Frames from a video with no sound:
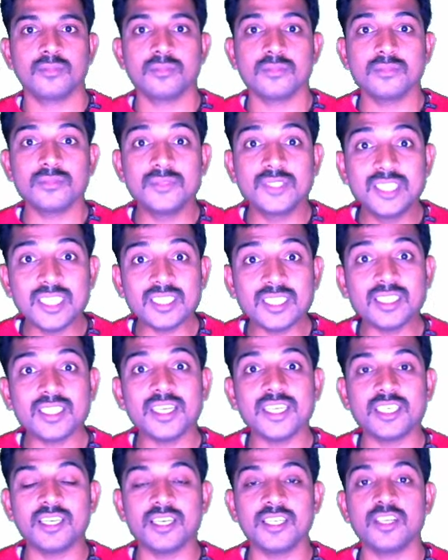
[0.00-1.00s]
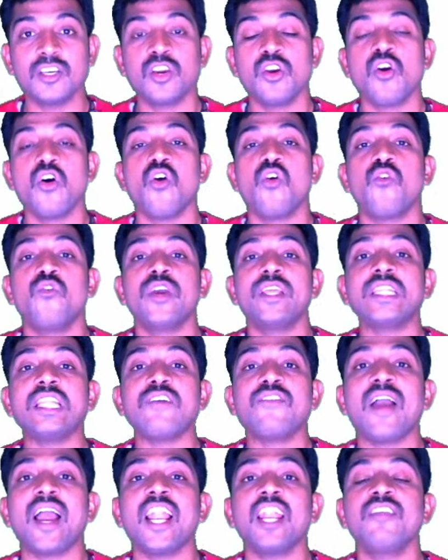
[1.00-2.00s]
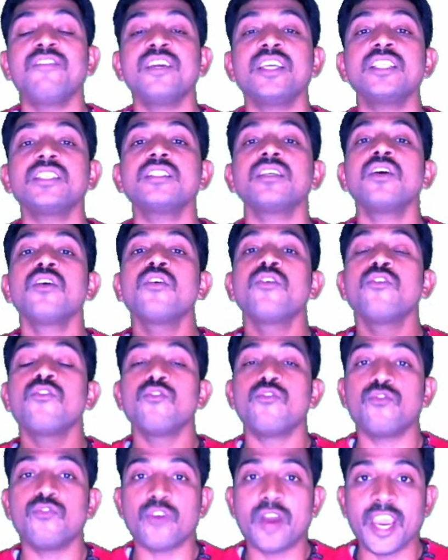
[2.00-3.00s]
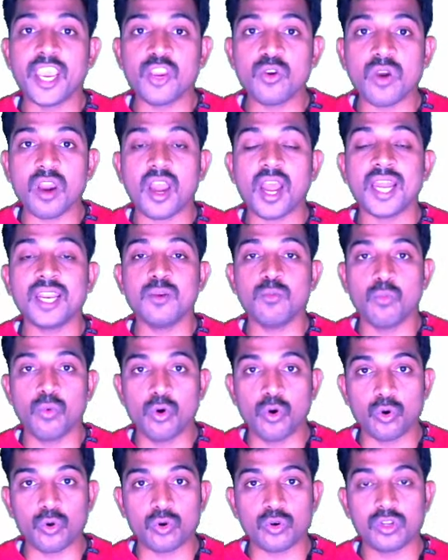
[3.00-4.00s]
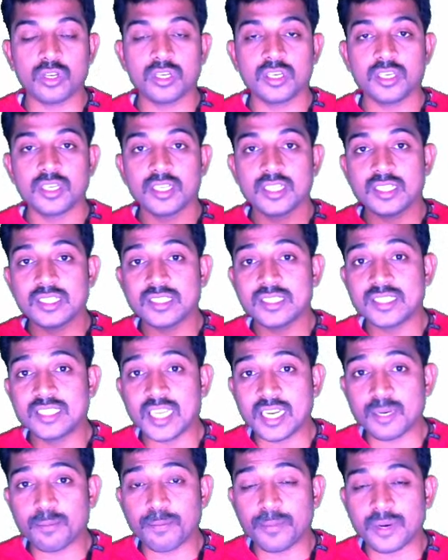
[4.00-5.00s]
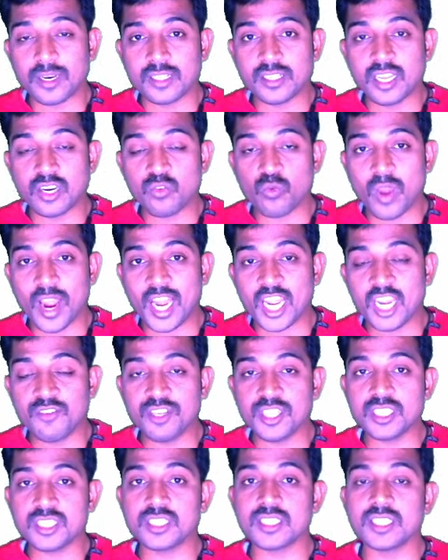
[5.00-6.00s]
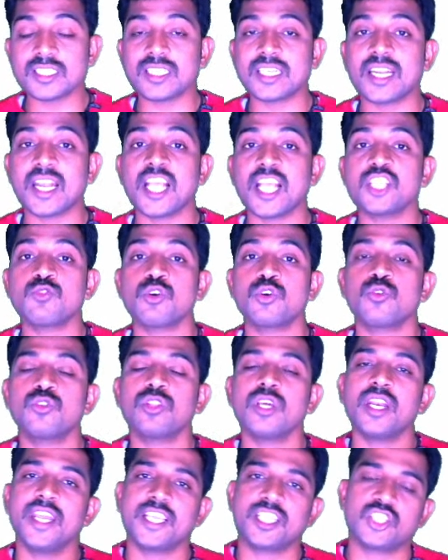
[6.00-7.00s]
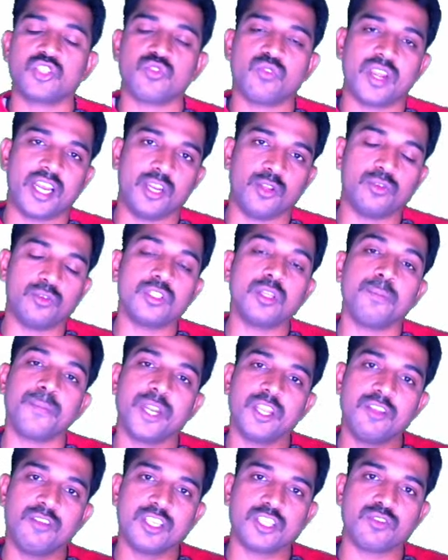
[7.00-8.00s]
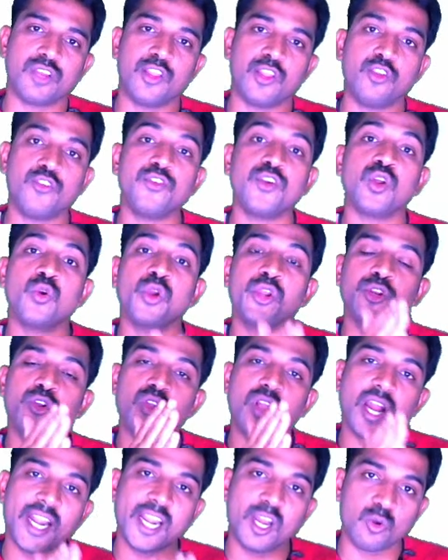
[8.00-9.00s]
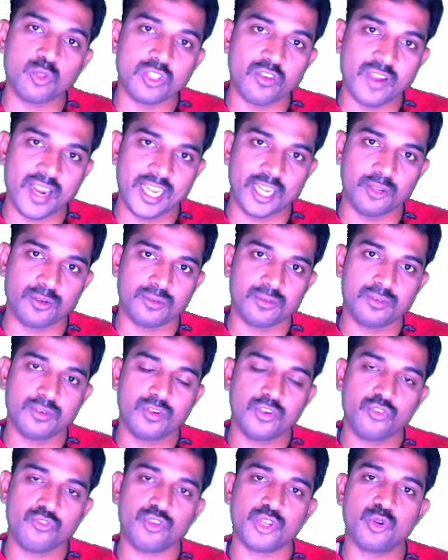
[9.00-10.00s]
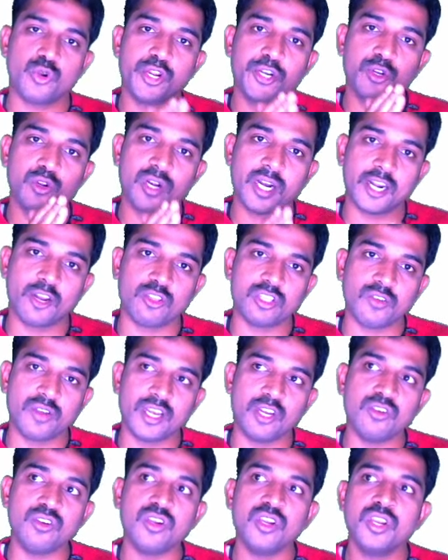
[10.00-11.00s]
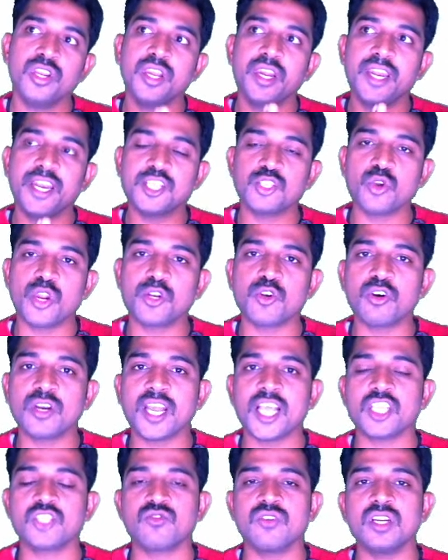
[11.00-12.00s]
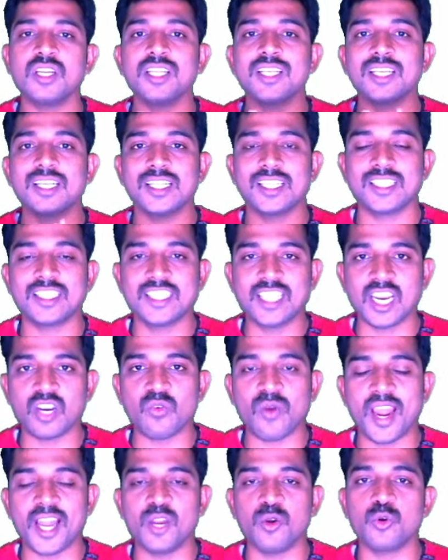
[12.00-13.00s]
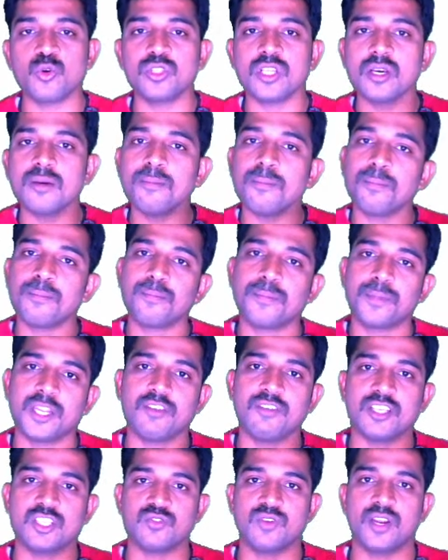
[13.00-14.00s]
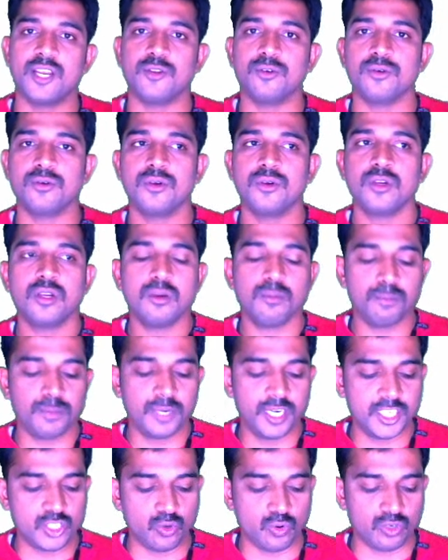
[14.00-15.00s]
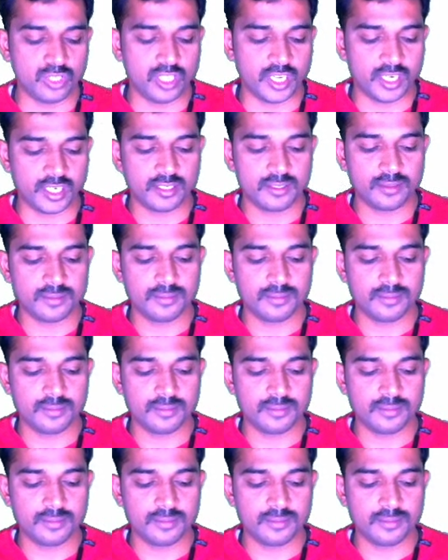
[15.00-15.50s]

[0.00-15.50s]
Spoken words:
then it will, when the value is 5 and more, that value is transferred to the next value, the previous value. If you are going to cut down the value, it is going to transfer that value to the previous value. Please note that.